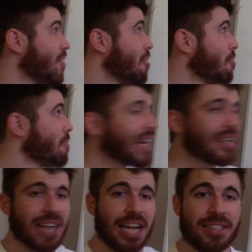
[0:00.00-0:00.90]
I hope you
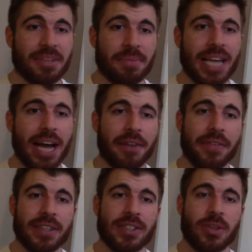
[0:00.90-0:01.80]
guys got something out of it.